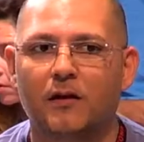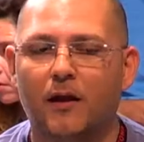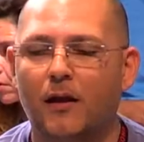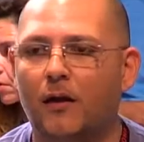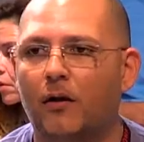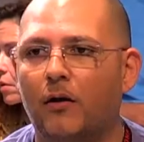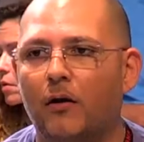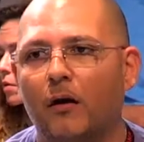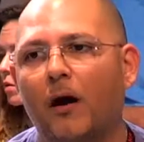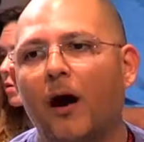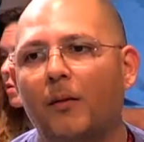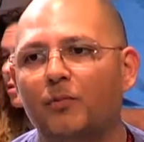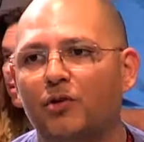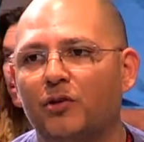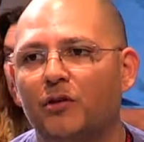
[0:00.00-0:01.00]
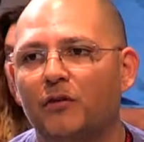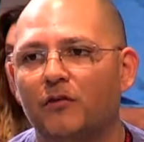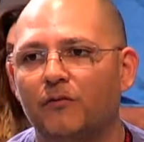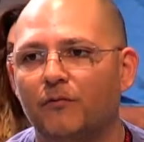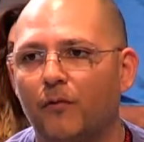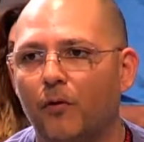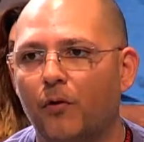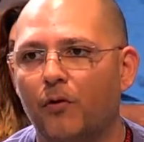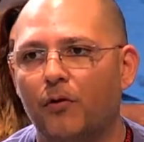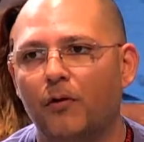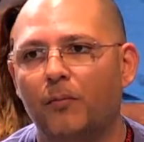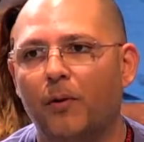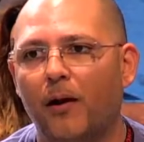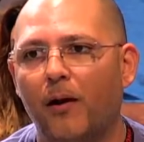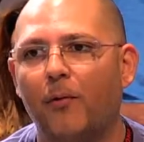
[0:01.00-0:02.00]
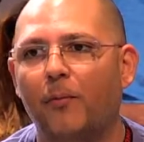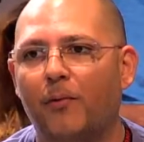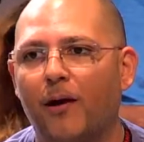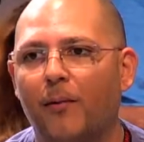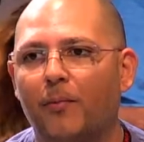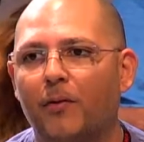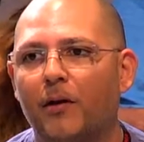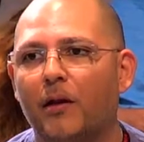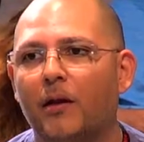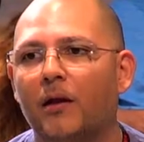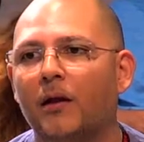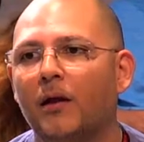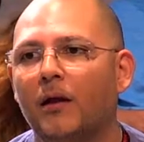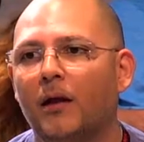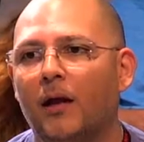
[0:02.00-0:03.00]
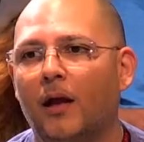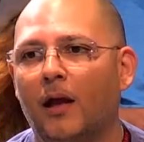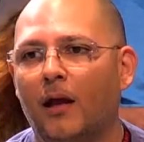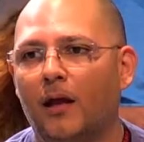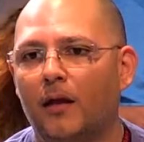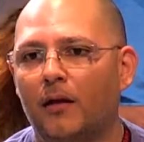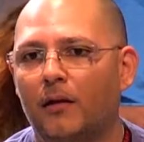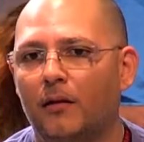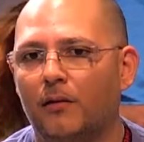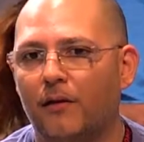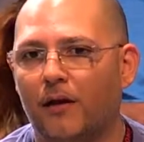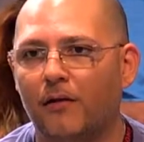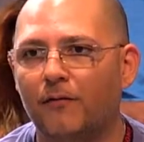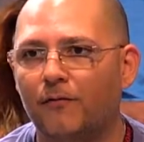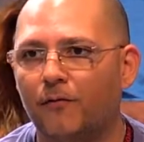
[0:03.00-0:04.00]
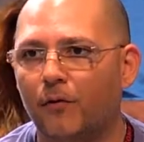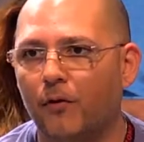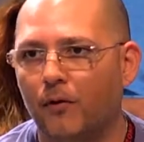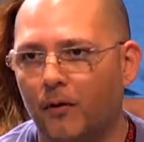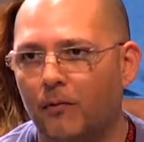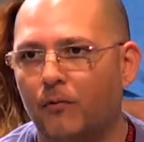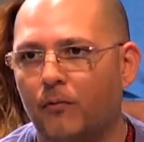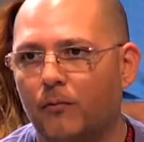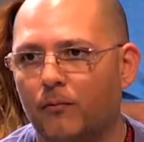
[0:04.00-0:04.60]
their options for the Powell property and therefore